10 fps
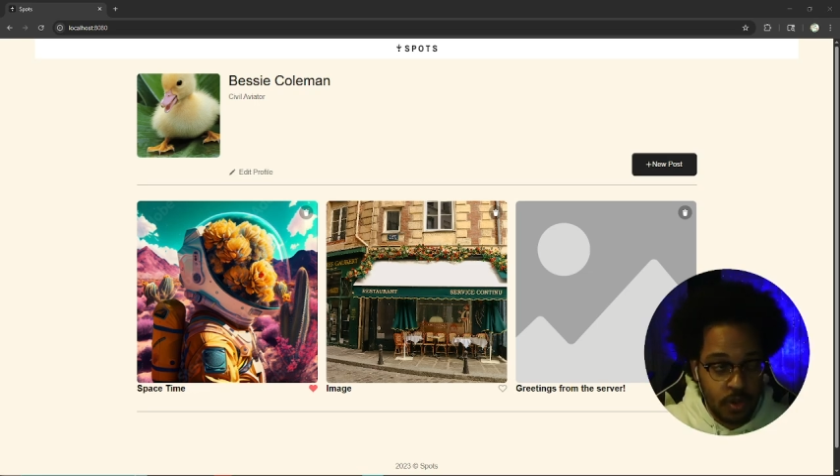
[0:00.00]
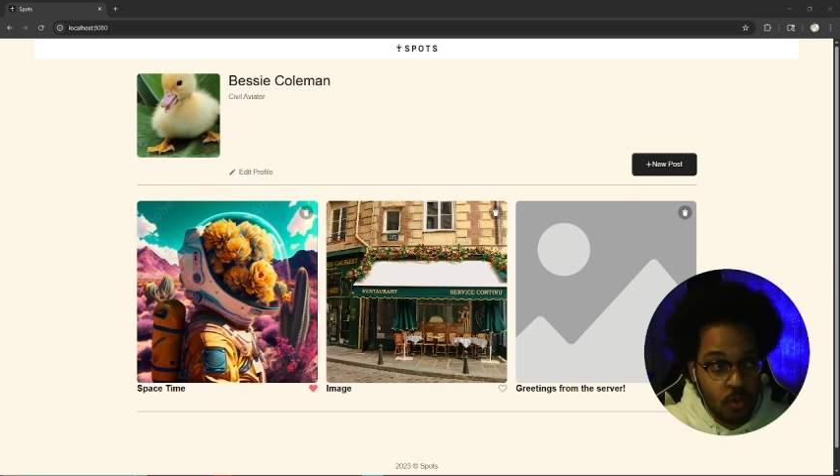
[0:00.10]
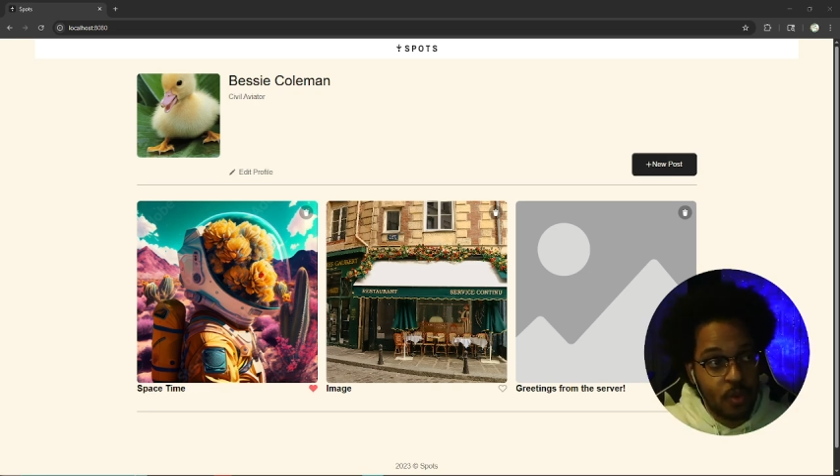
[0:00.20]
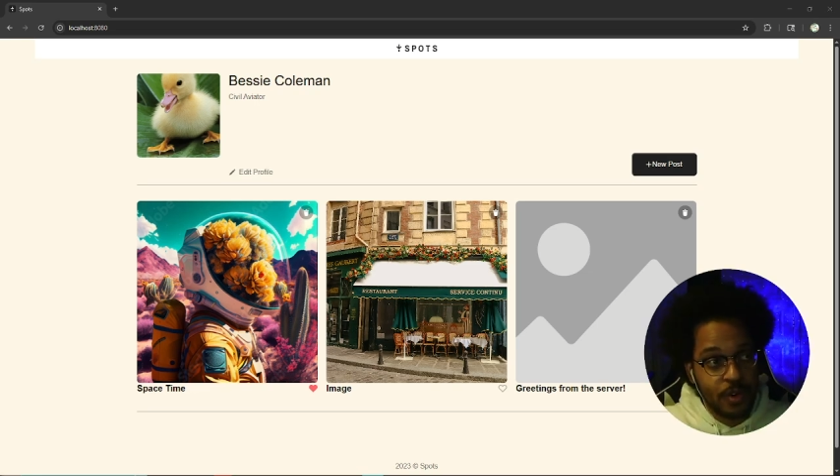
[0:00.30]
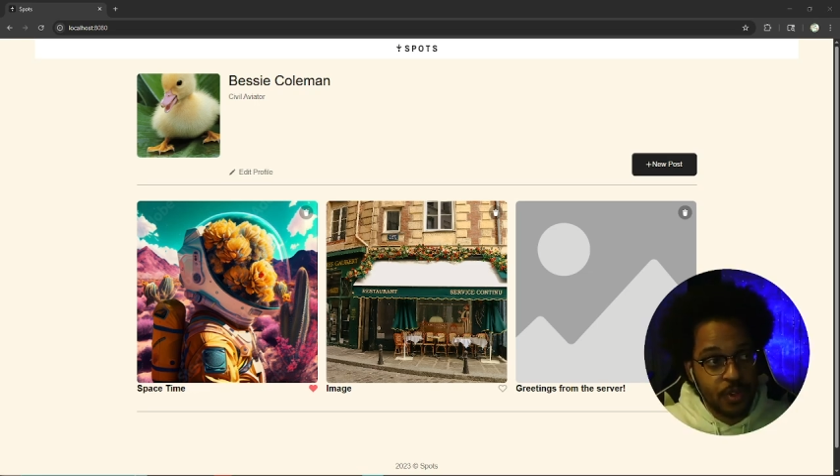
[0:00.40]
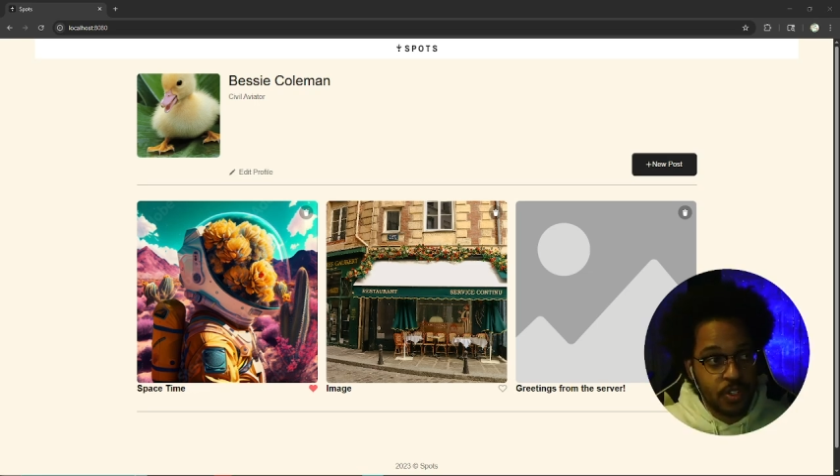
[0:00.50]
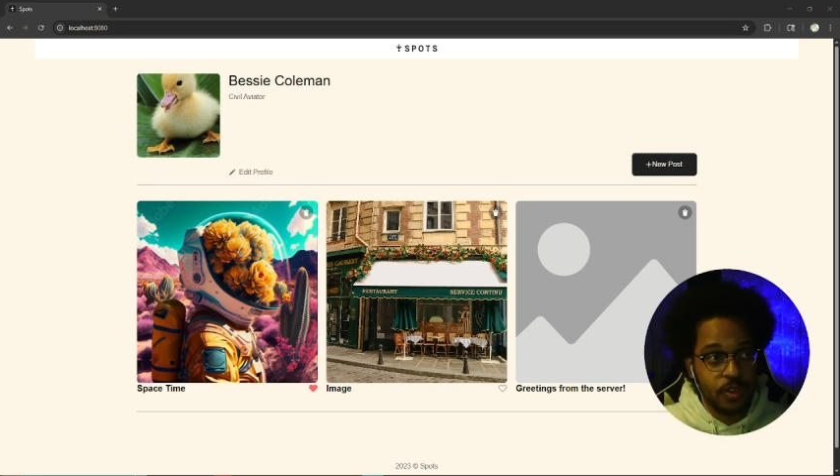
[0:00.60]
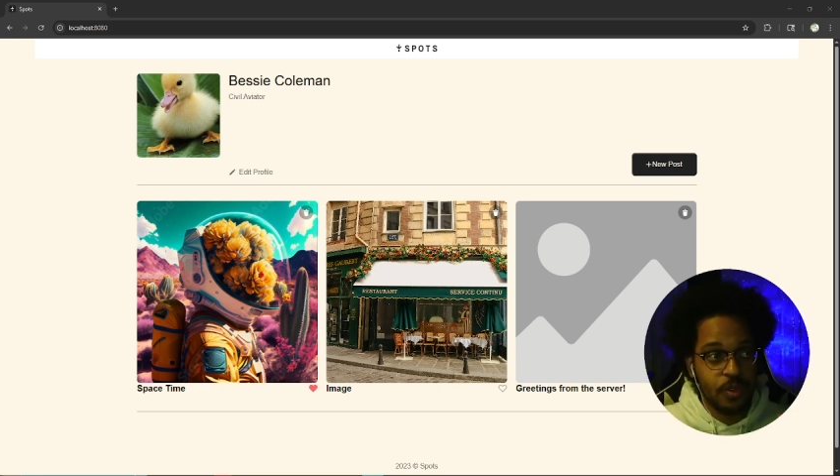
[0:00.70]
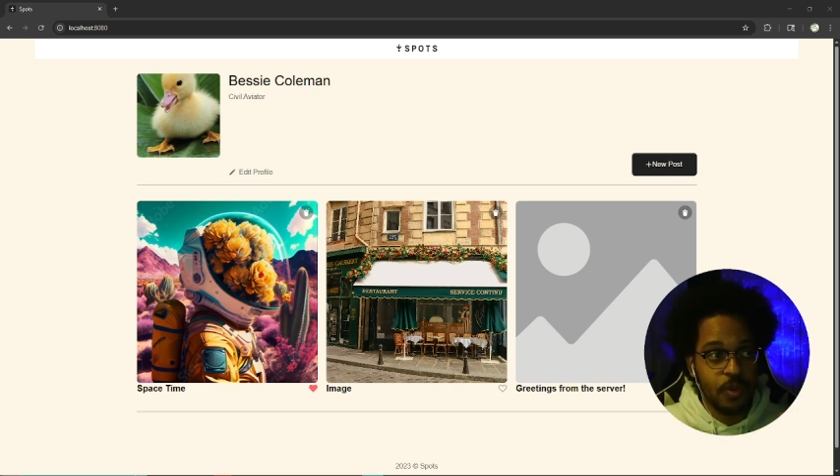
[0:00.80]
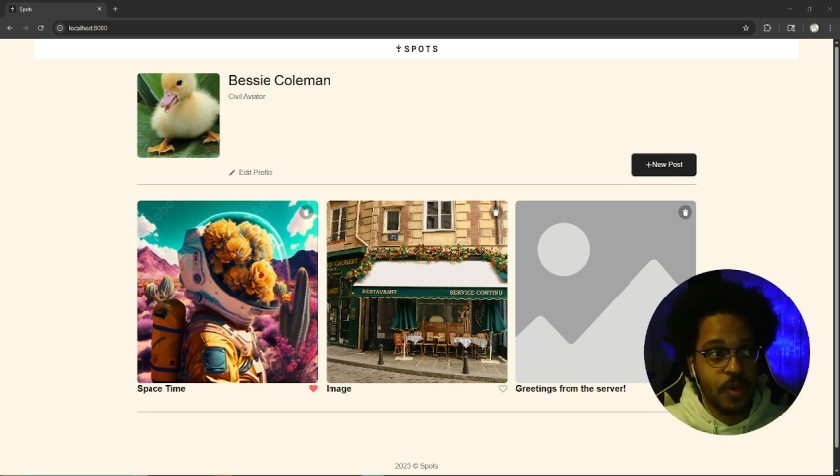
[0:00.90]
order
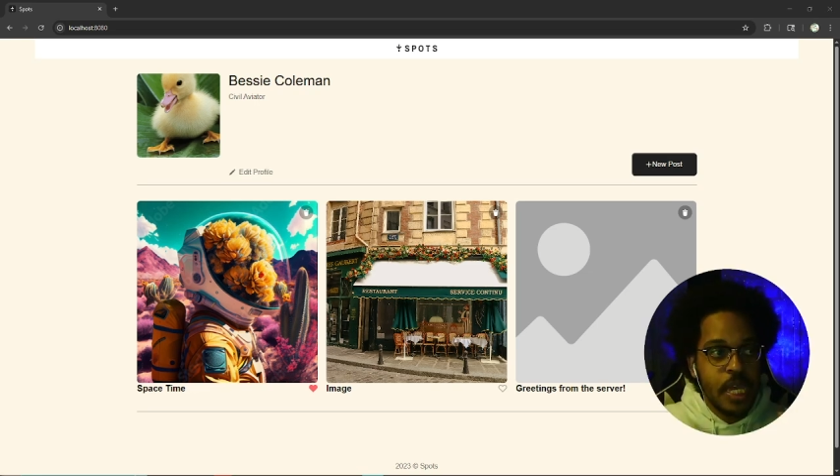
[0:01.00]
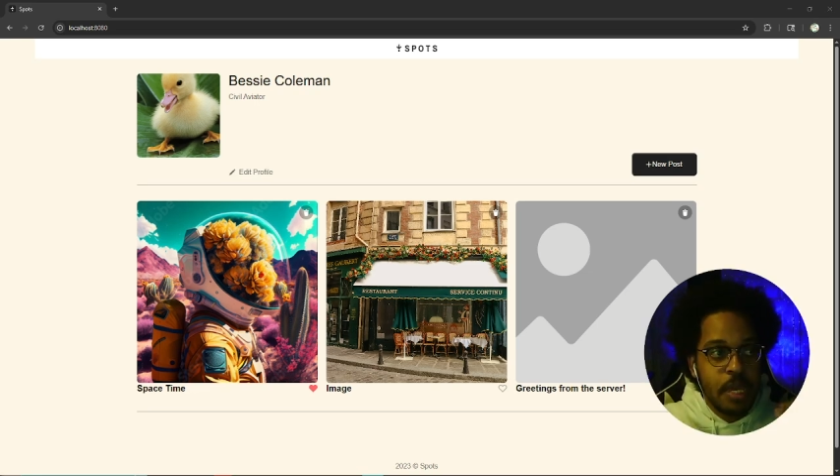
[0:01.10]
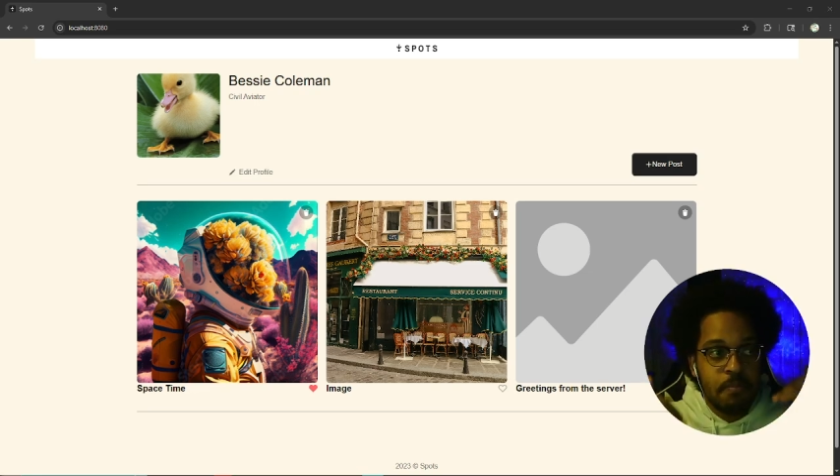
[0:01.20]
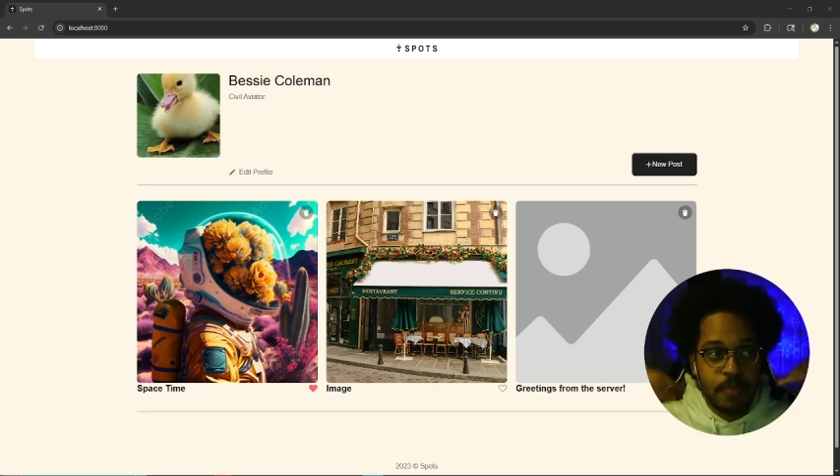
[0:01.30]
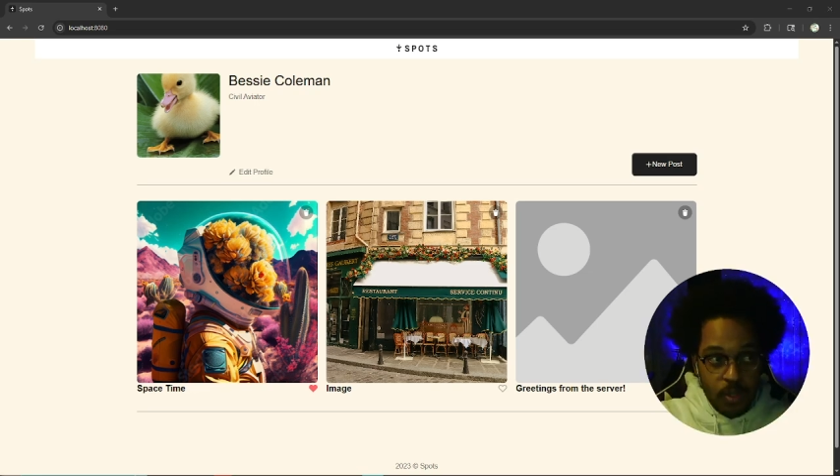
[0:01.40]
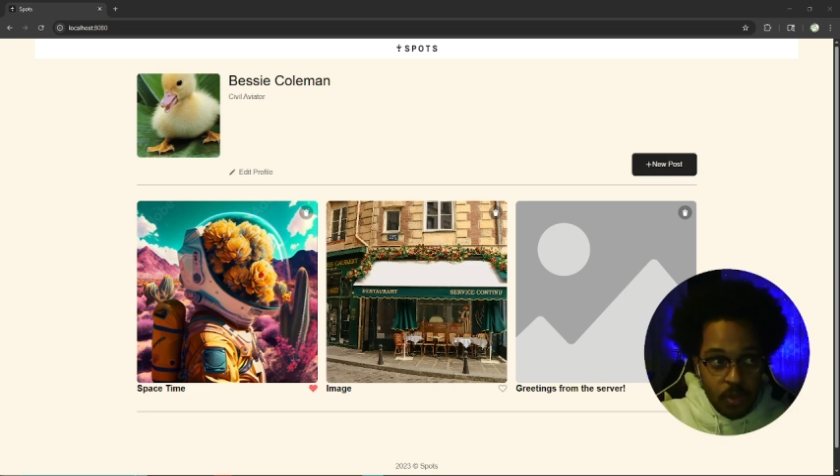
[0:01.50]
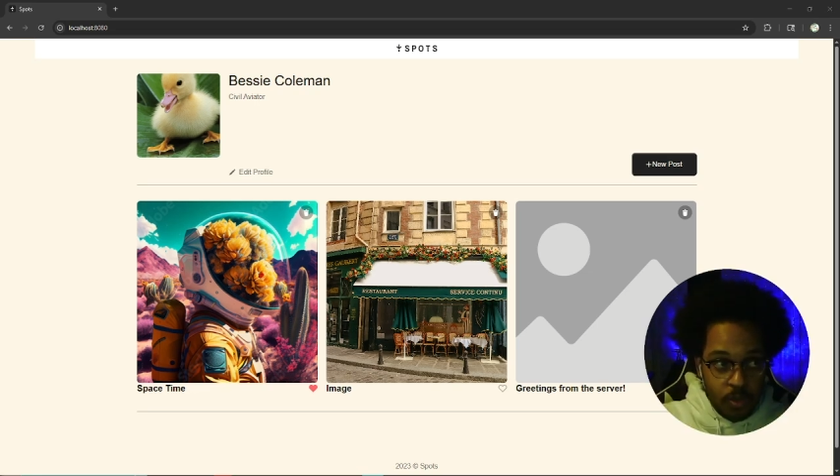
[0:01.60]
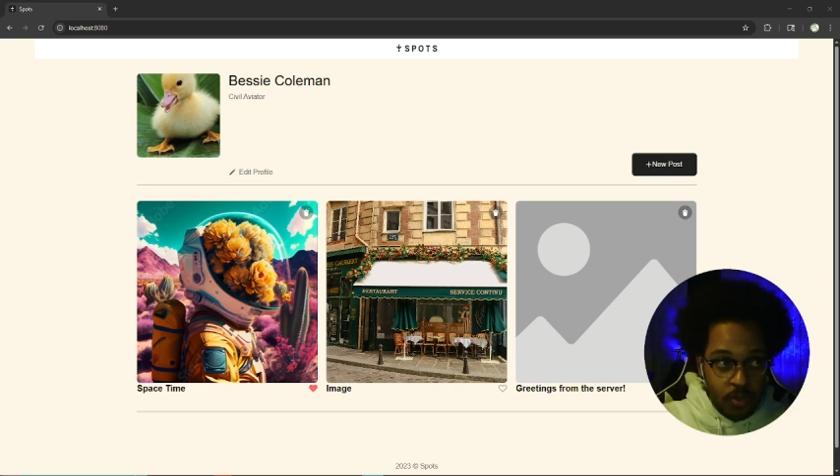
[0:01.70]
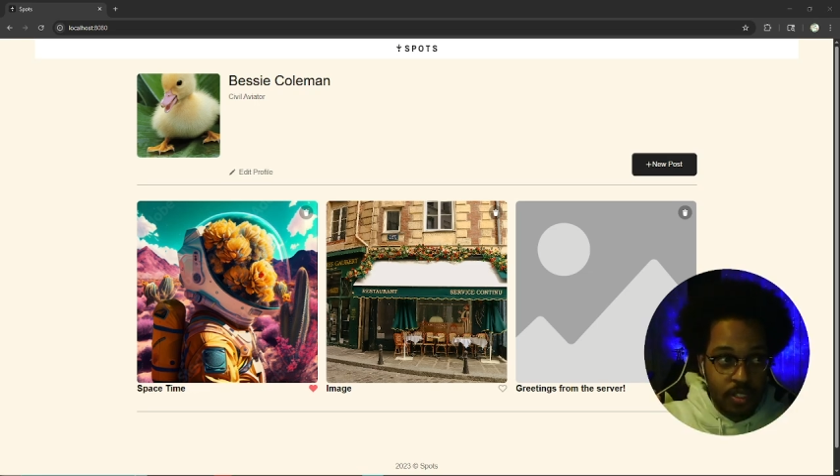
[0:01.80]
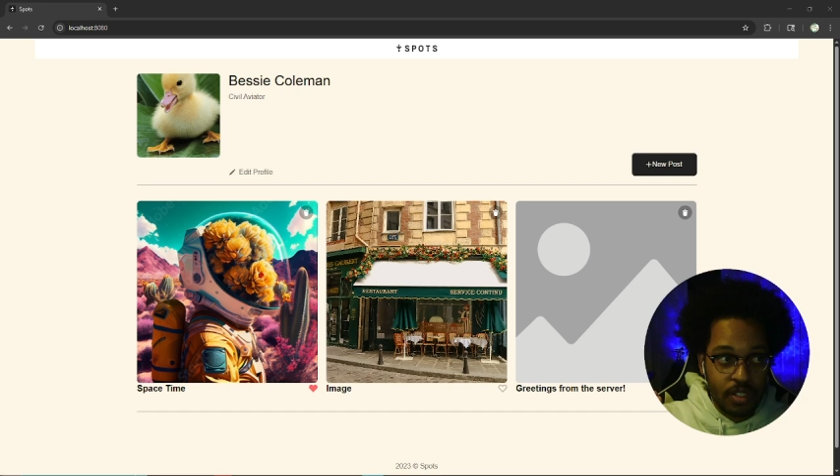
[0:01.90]
to build